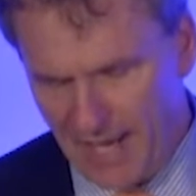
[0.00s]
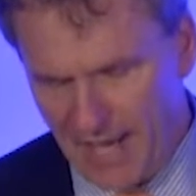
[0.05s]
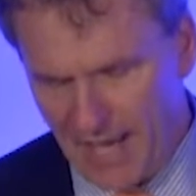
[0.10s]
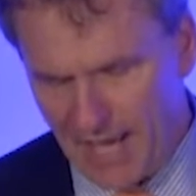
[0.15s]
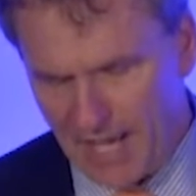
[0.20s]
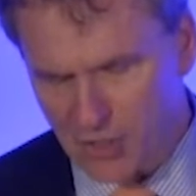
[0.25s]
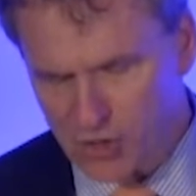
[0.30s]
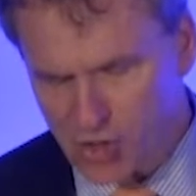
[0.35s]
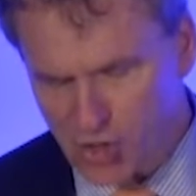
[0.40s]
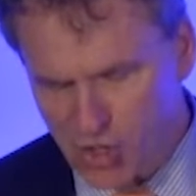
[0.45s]

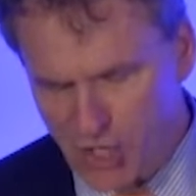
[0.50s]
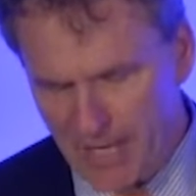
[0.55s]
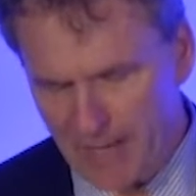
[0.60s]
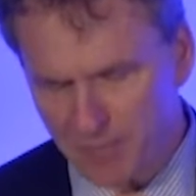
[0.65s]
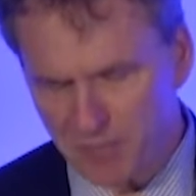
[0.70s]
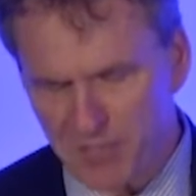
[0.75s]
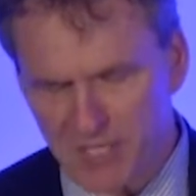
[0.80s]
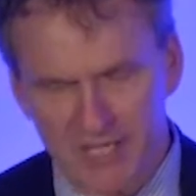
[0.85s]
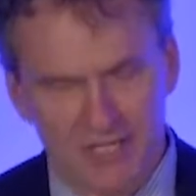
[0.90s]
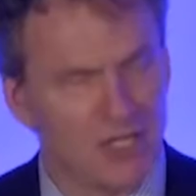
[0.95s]
a
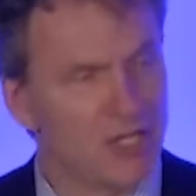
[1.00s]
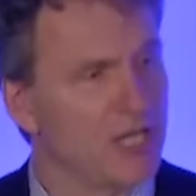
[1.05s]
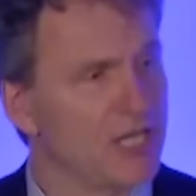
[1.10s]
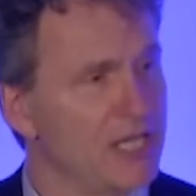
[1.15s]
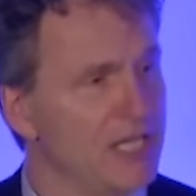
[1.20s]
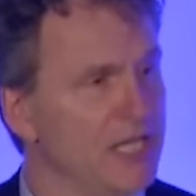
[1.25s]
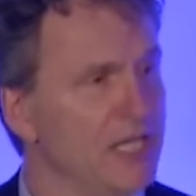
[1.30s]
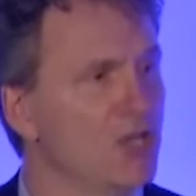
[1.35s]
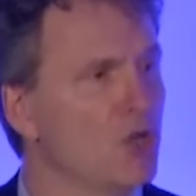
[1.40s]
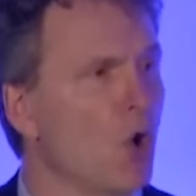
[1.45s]
champion
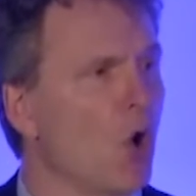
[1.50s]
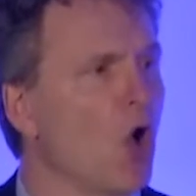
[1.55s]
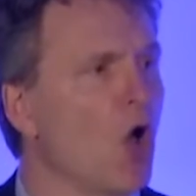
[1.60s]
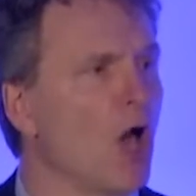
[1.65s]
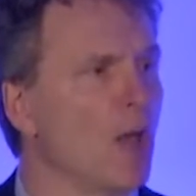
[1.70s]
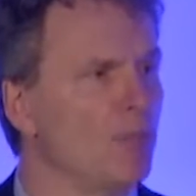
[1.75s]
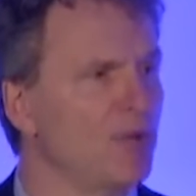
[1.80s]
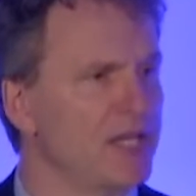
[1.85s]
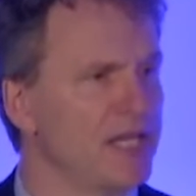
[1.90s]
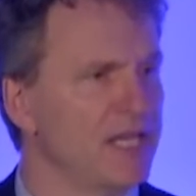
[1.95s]
in
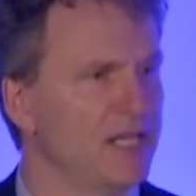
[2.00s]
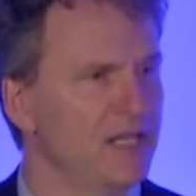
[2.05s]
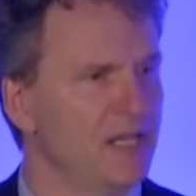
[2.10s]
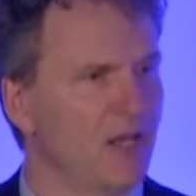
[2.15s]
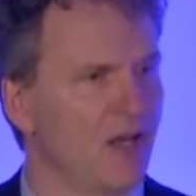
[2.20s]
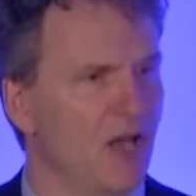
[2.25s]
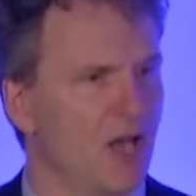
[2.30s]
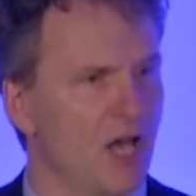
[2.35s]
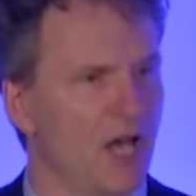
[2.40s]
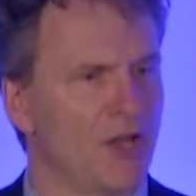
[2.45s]
Albany
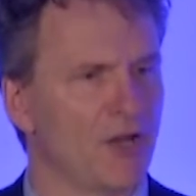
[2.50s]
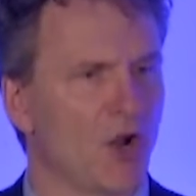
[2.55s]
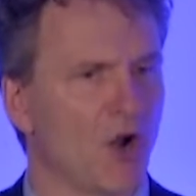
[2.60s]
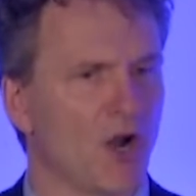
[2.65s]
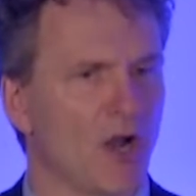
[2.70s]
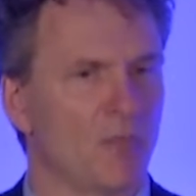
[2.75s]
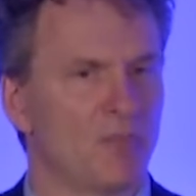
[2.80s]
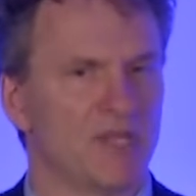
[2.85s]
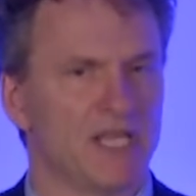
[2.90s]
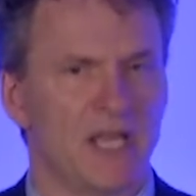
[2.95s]
on
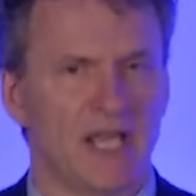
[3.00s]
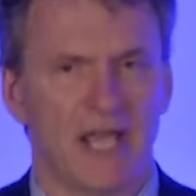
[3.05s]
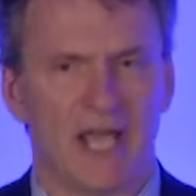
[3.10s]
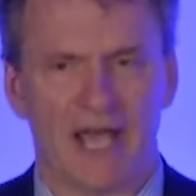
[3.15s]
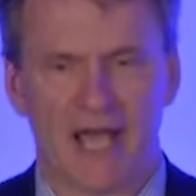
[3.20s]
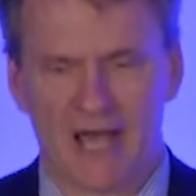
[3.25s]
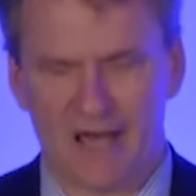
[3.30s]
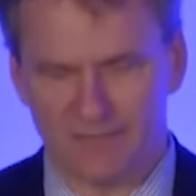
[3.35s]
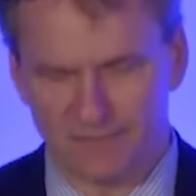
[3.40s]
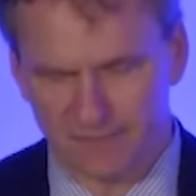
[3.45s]
our
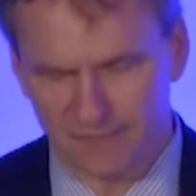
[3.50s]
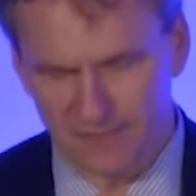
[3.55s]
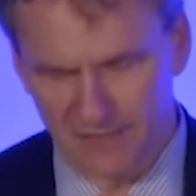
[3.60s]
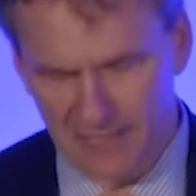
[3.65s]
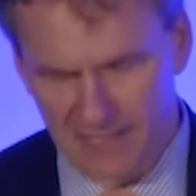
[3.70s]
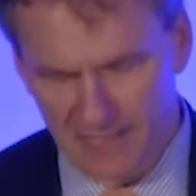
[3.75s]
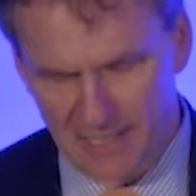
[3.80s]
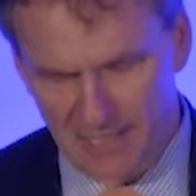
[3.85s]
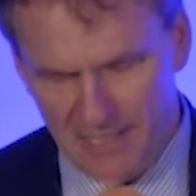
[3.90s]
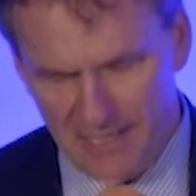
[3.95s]
behalf,
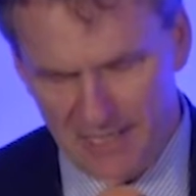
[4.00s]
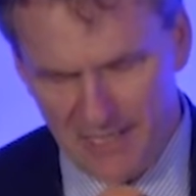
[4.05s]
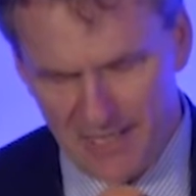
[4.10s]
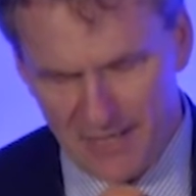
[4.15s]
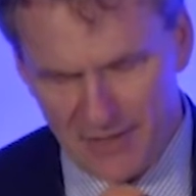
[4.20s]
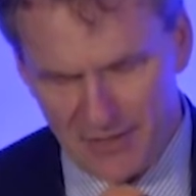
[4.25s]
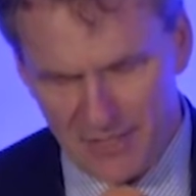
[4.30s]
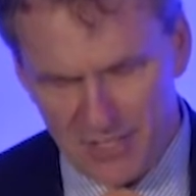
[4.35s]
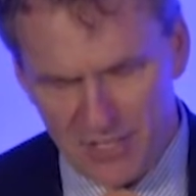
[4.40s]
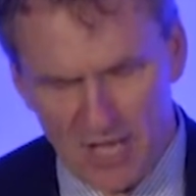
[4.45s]

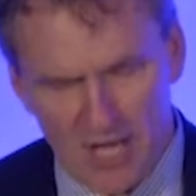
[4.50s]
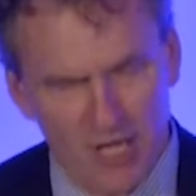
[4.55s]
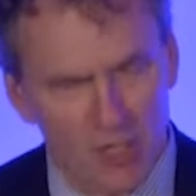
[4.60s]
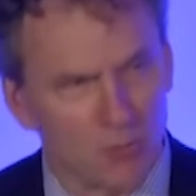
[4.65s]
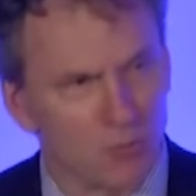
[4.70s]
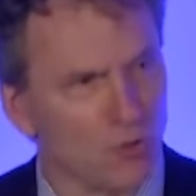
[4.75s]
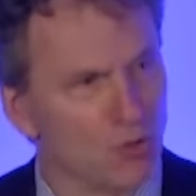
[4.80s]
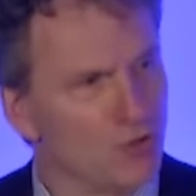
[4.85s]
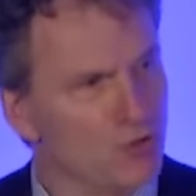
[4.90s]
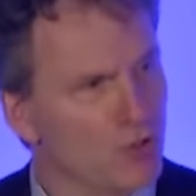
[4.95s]
the
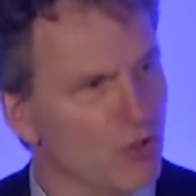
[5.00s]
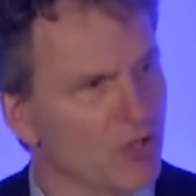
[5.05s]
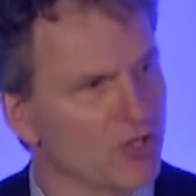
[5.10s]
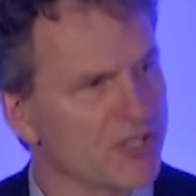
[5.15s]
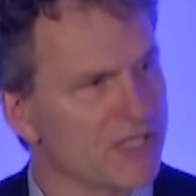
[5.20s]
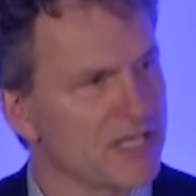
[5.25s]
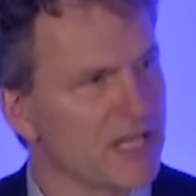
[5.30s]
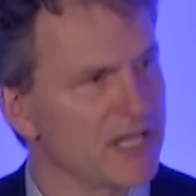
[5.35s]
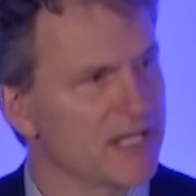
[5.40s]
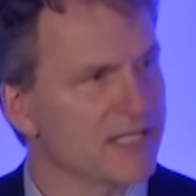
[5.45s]
Honorable New York
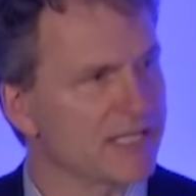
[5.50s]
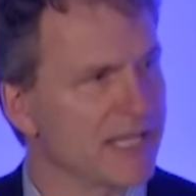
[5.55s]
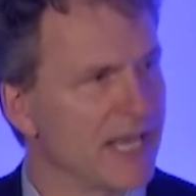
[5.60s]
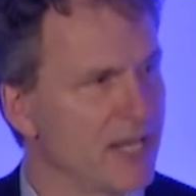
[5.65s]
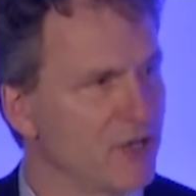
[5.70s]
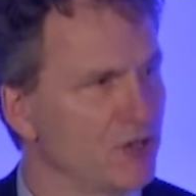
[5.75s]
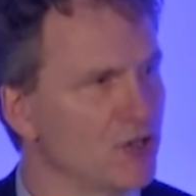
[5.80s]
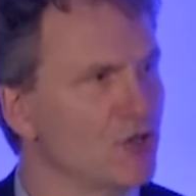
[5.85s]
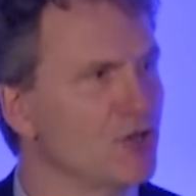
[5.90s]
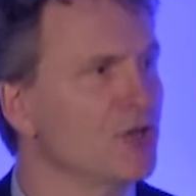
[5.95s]
State
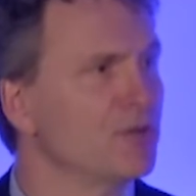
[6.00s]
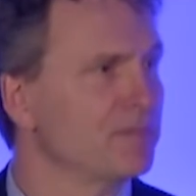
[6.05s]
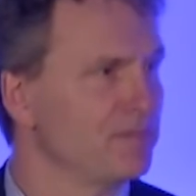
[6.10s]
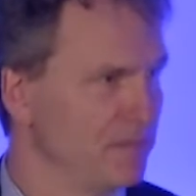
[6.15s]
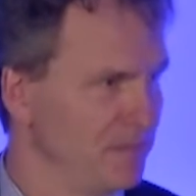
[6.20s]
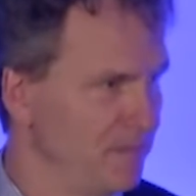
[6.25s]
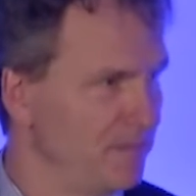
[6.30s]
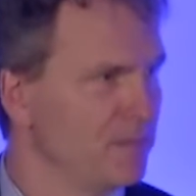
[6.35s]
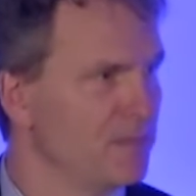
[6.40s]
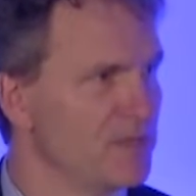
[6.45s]
Senator
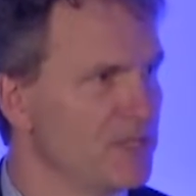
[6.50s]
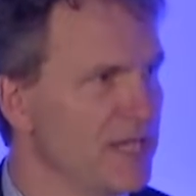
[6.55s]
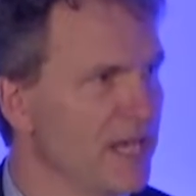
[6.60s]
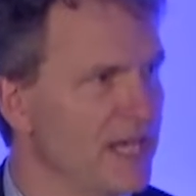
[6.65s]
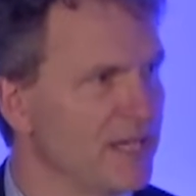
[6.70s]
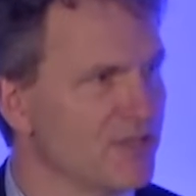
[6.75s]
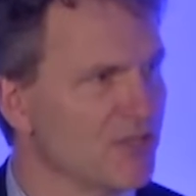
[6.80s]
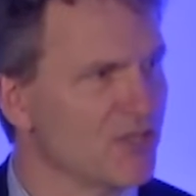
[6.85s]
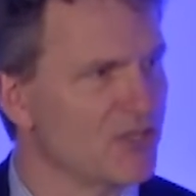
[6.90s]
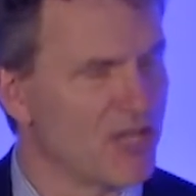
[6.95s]

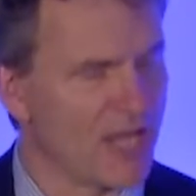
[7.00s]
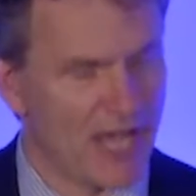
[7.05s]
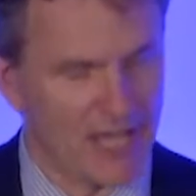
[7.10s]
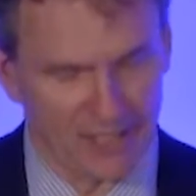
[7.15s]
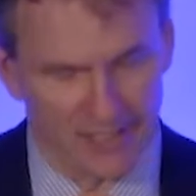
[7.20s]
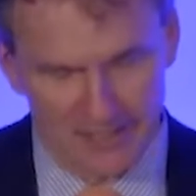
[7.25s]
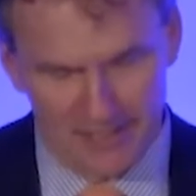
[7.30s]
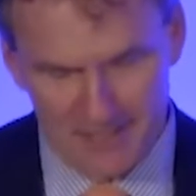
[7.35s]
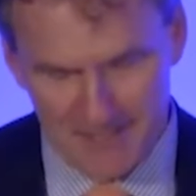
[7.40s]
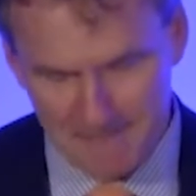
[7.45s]
Dan
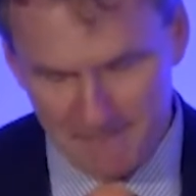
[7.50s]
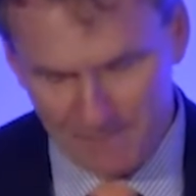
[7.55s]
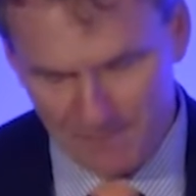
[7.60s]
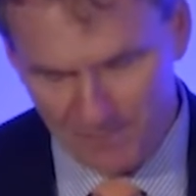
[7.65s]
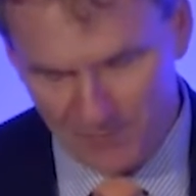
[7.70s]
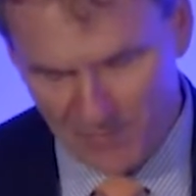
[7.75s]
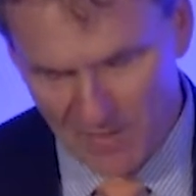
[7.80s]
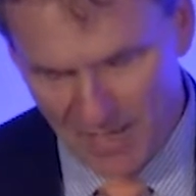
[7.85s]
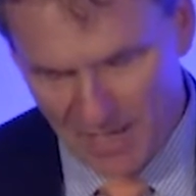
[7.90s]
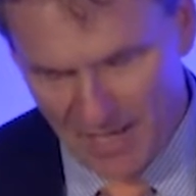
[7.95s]
Stec.
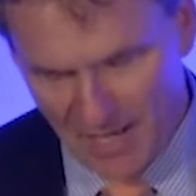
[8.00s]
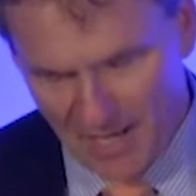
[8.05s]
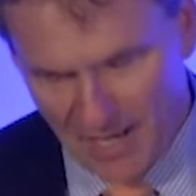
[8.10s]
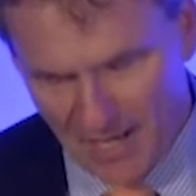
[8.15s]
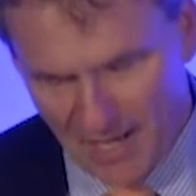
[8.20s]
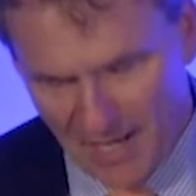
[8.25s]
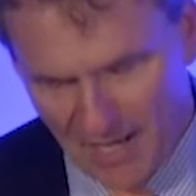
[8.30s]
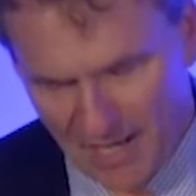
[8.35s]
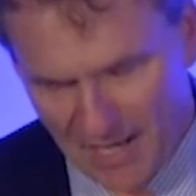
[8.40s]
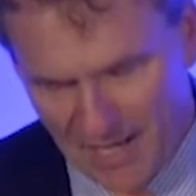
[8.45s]

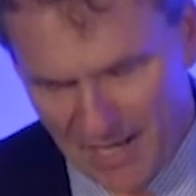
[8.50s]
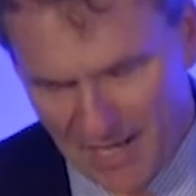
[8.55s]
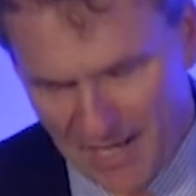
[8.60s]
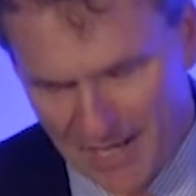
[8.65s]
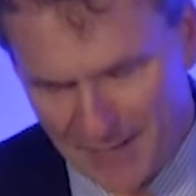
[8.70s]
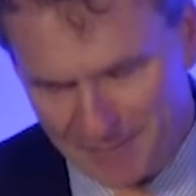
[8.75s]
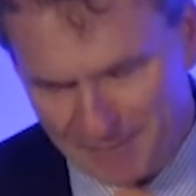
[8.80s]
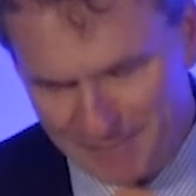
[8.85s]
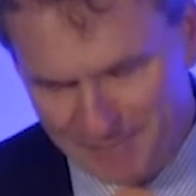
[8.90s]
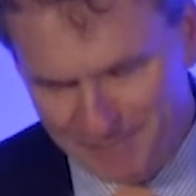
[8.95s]

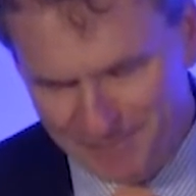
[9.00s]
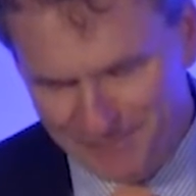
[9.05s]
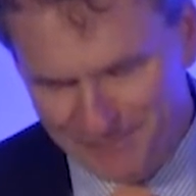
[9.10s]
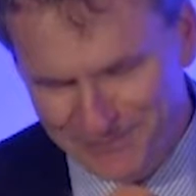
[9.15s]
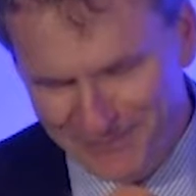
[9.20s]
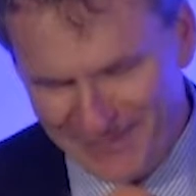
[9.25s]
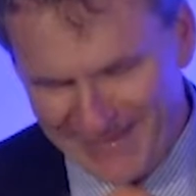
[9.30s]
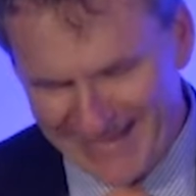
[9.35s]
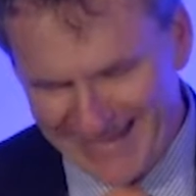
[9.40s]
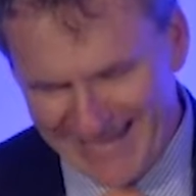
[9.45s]

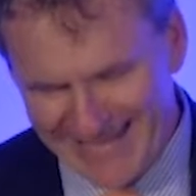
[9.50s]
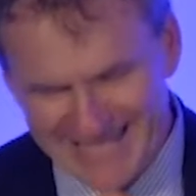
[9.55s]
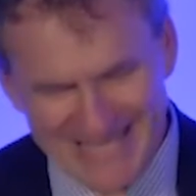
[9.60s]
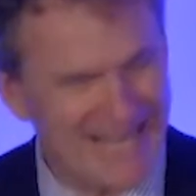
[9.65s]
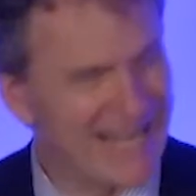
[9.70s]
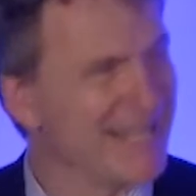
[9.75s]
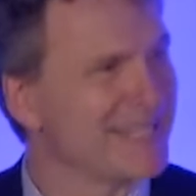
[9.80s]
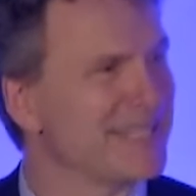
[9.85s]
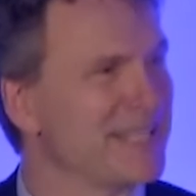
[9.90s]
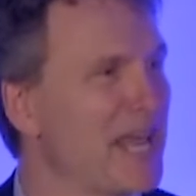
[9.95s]

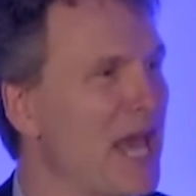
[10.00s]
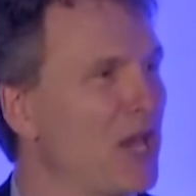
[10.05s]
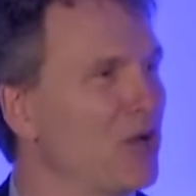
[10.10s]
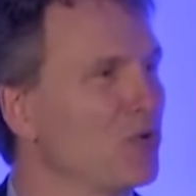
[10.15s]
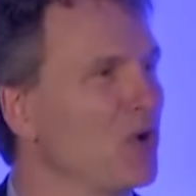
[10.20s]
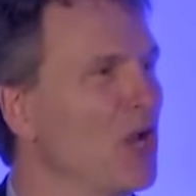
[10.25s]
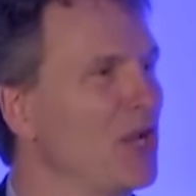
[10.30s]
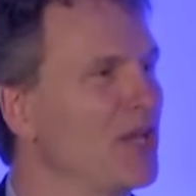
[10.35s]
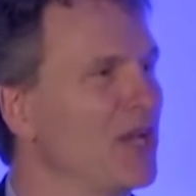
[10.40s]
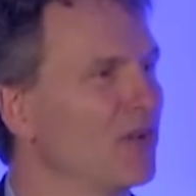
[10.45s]
Dan's an
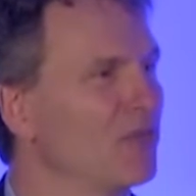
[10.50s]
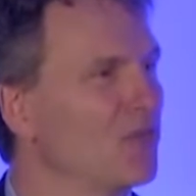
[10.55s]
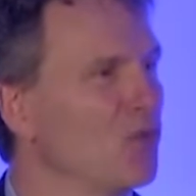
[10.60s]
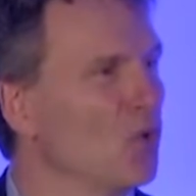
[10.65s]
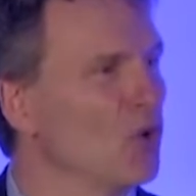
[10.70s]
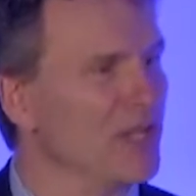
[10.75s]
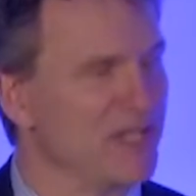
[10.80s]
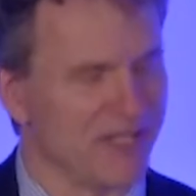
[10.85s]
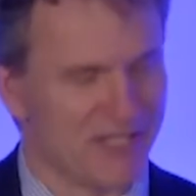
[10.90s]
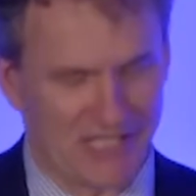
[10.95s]
Adirondack
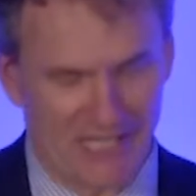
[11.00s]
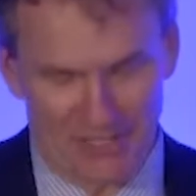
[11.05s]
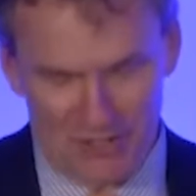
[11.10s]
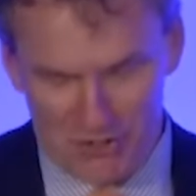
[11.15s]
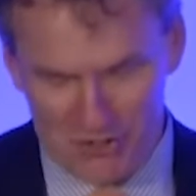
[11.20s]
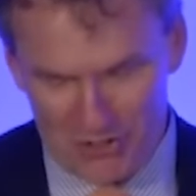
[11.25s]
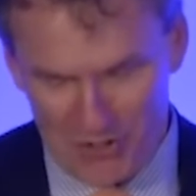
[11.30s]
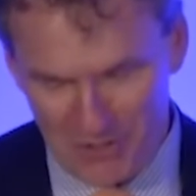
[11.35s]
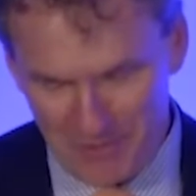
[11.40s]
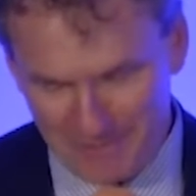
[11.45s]

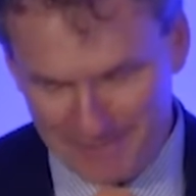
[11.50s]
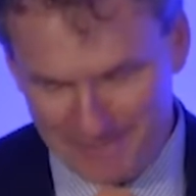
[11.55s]
46er.